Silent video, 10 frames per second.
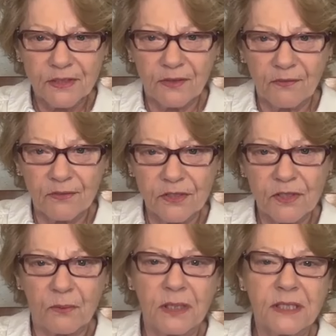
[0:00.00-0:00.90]
and that the
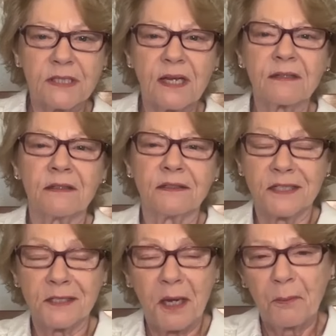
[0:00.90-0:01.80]
soul is deathless,
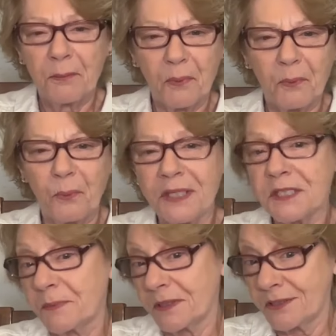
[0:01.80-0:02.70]
but
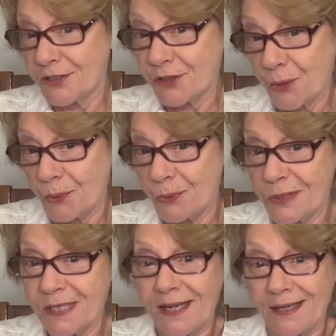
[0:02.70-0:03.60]
Whitman shows
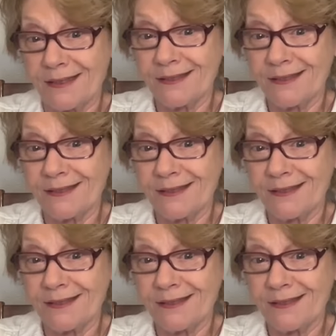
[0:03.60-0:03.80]
it.